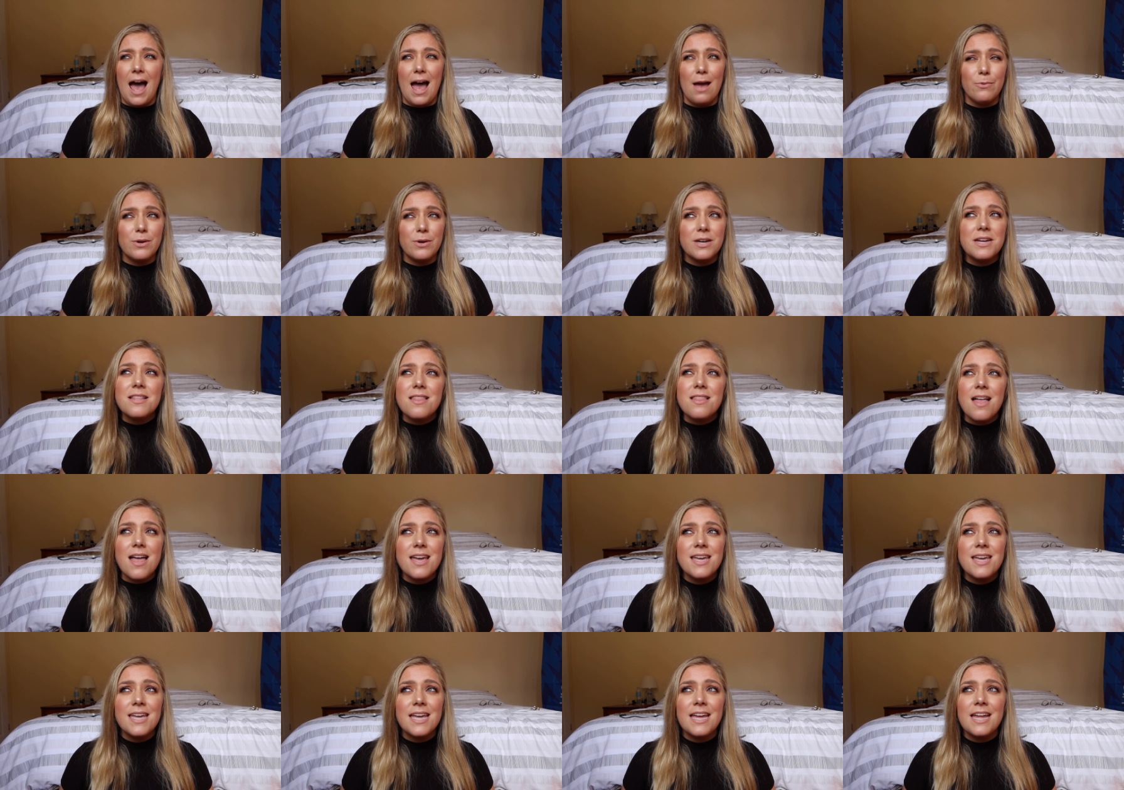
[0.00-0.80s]
I wouldn't
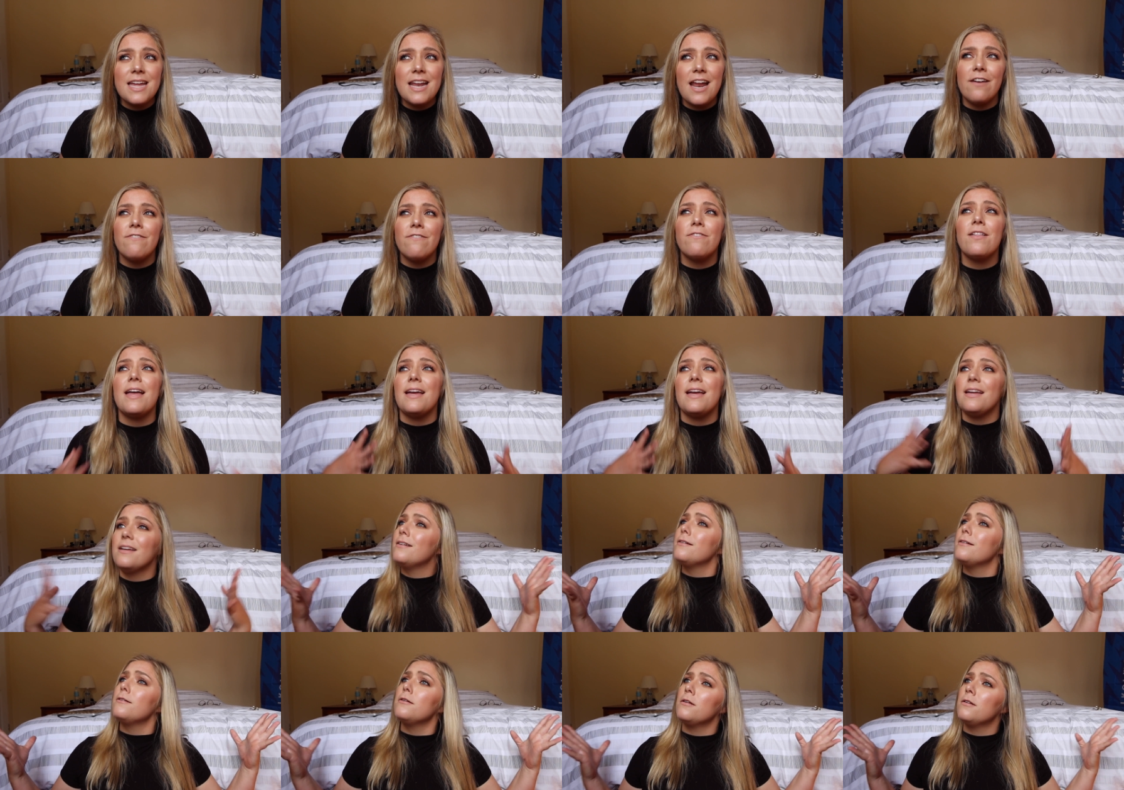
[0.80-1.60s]
like it if
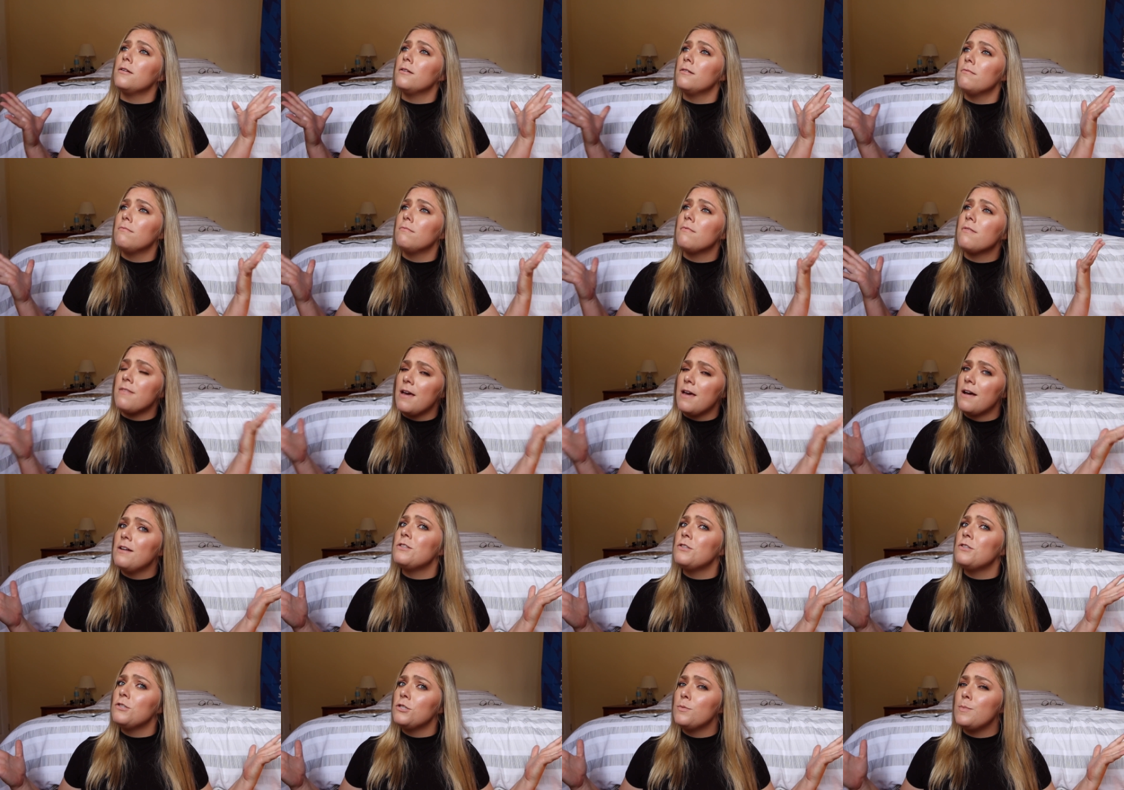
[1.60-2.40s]
like
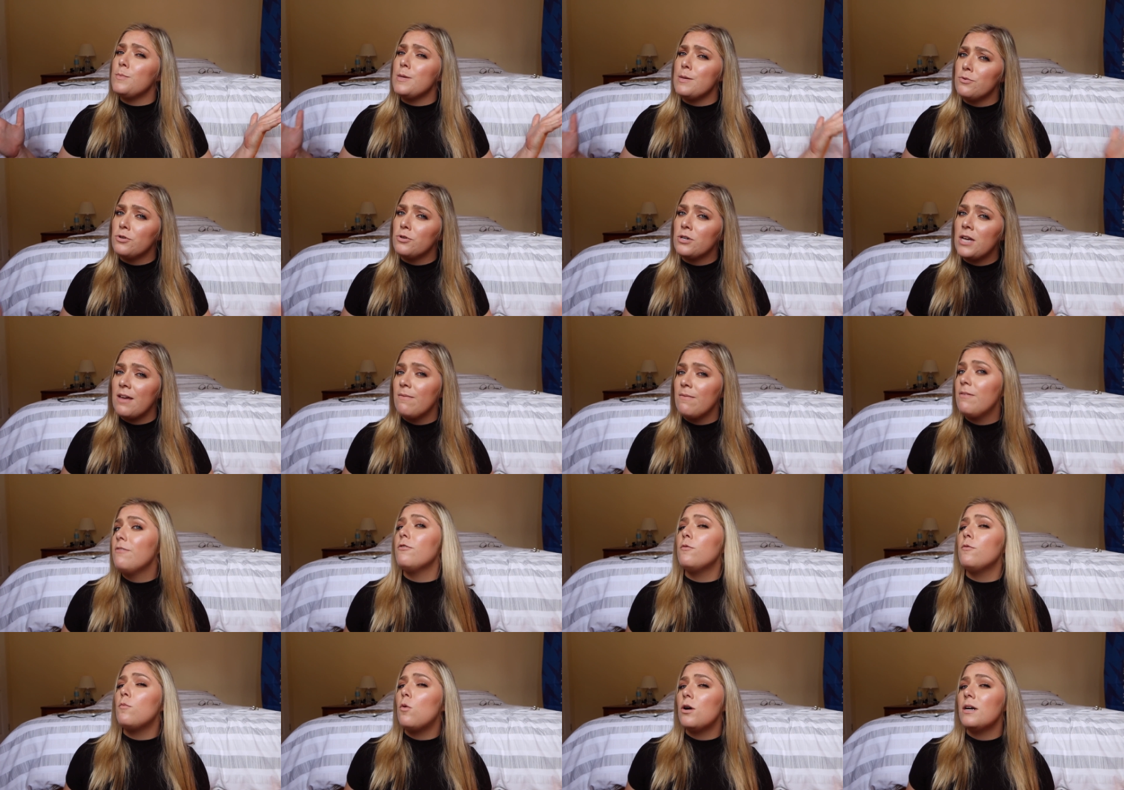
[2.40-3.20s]
thousands of people came
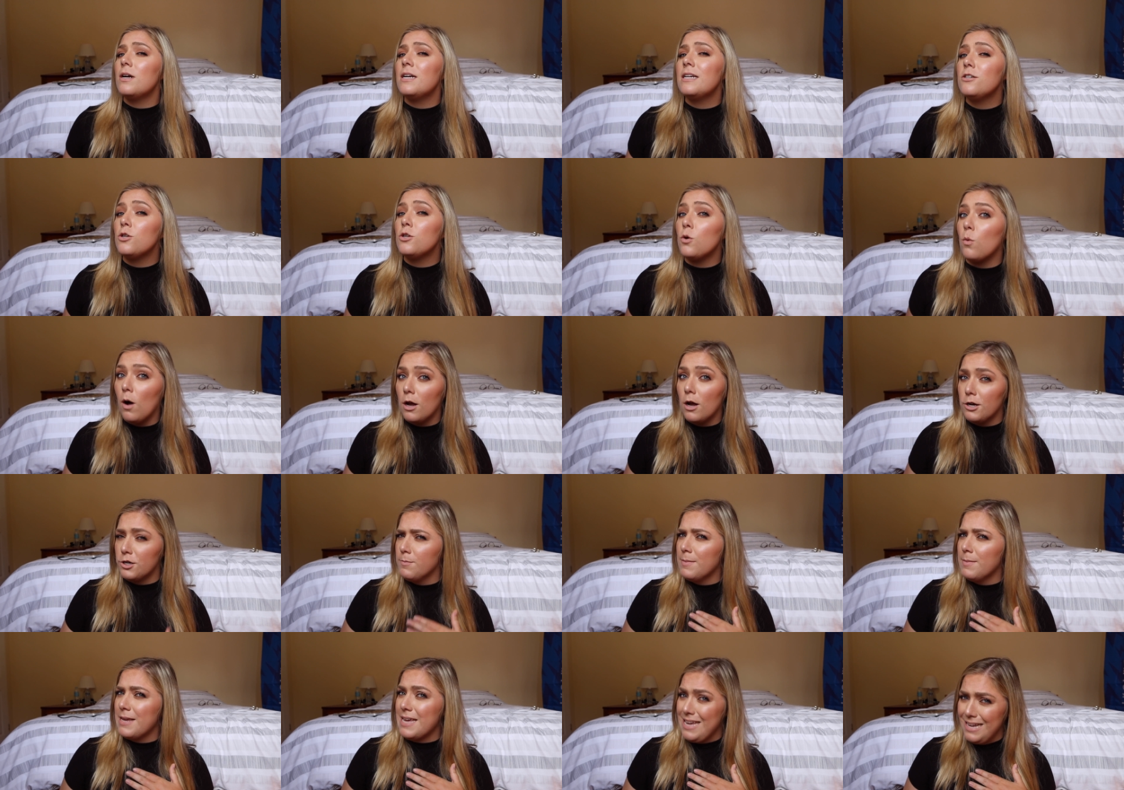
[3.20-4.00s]
every morning to
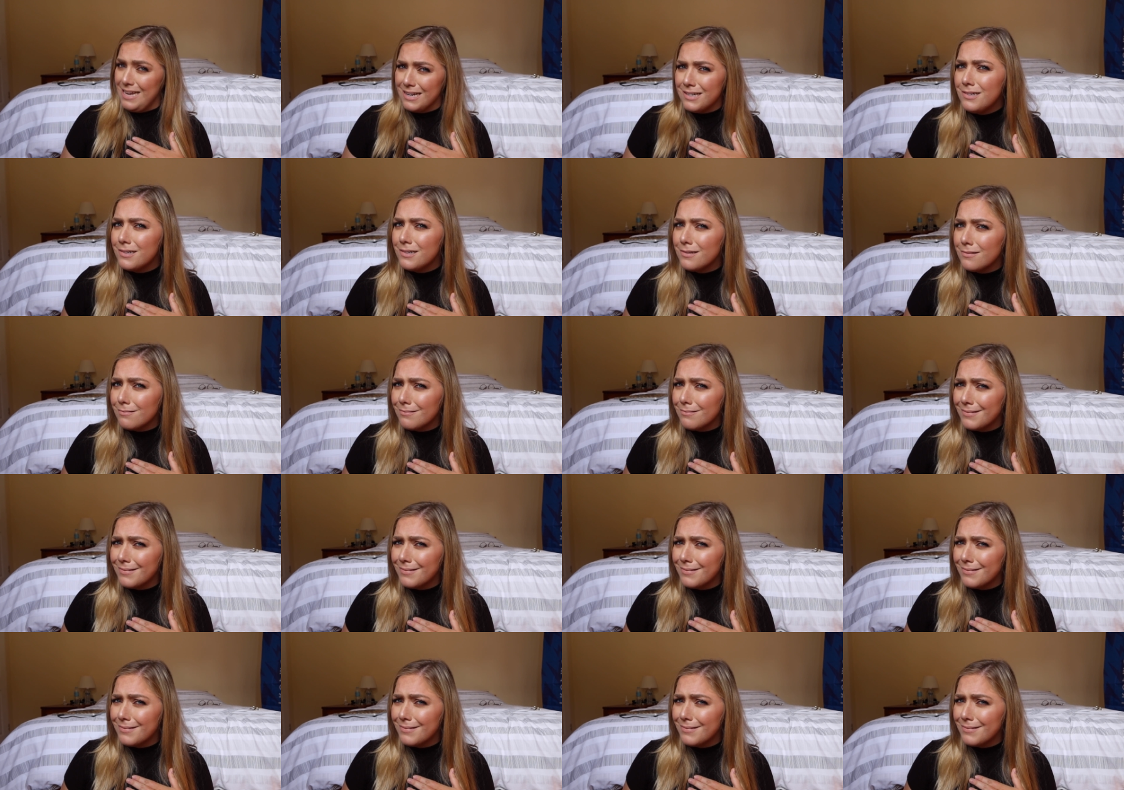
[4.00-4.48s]
watch me eat.